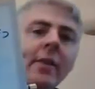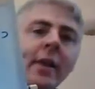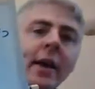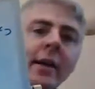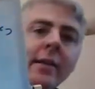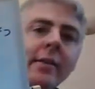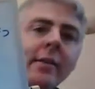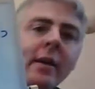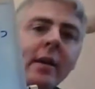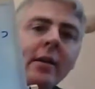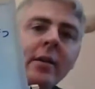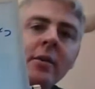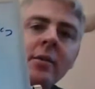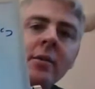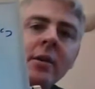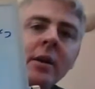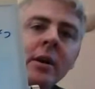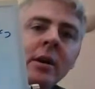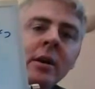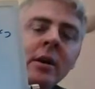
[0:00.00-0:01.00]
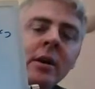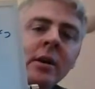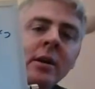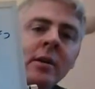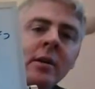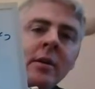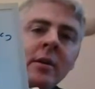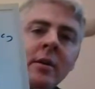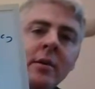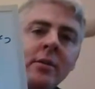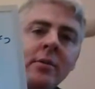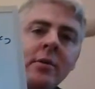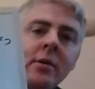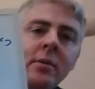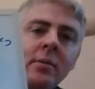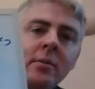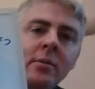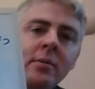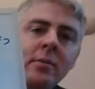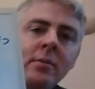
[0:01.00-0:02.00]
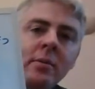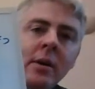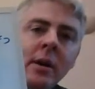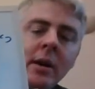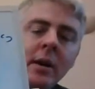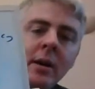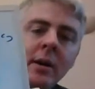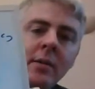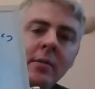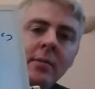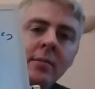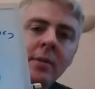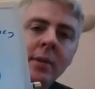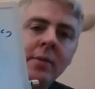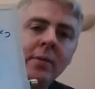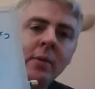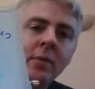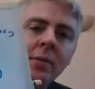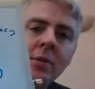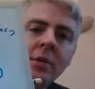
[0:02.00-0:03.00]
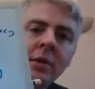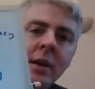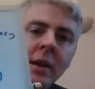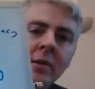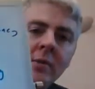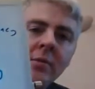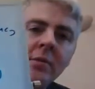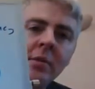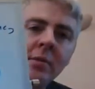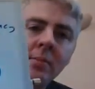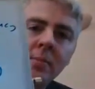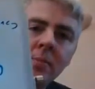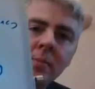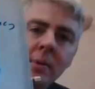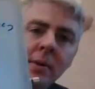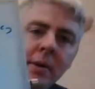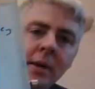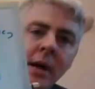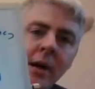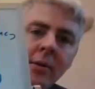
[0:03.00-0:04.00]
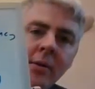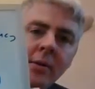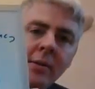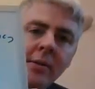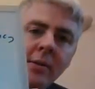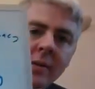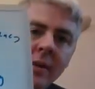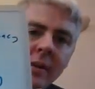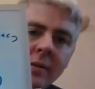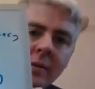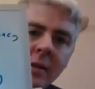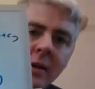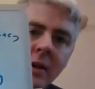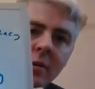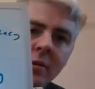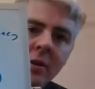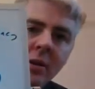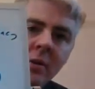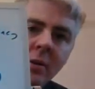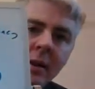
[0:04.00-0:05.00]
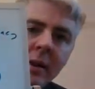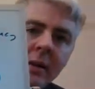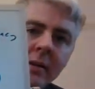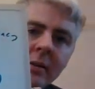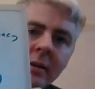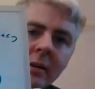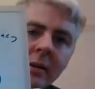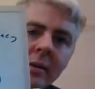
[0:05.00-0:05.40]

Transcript: That's how you do, if you want to know how to do currency, that's how you do it.